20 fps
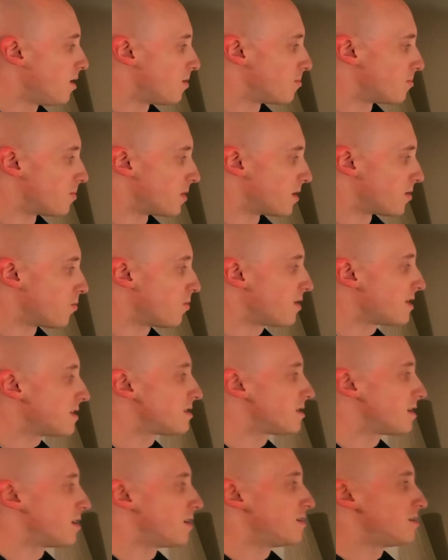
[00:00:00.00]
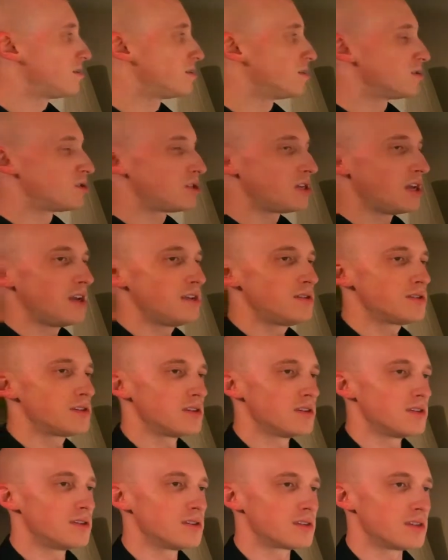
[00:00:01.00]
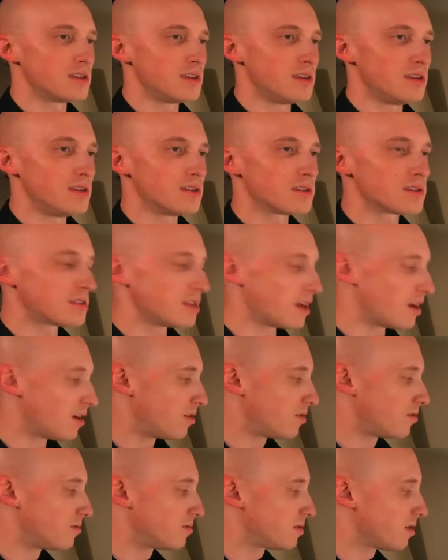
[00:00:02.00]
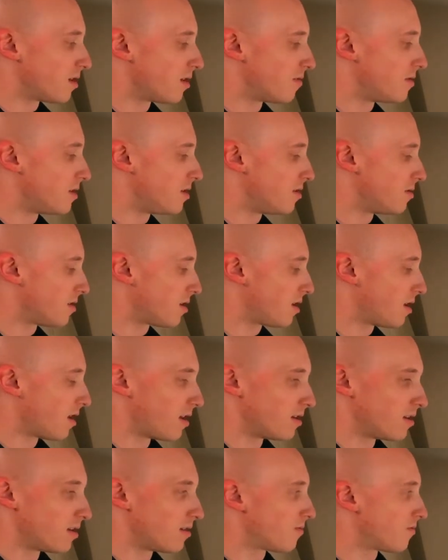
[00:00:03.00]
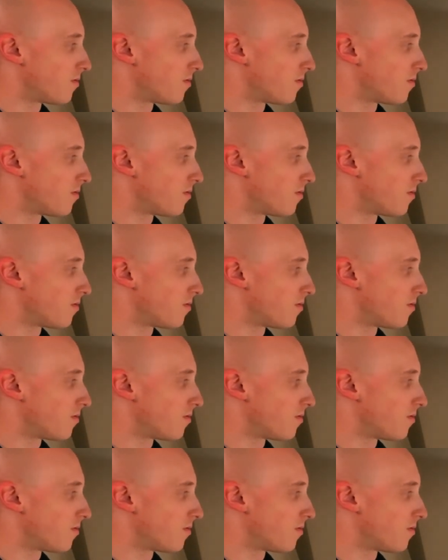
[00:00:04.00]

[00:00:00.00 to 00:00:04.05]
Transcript: But what it does is it changes the sound of the hiragana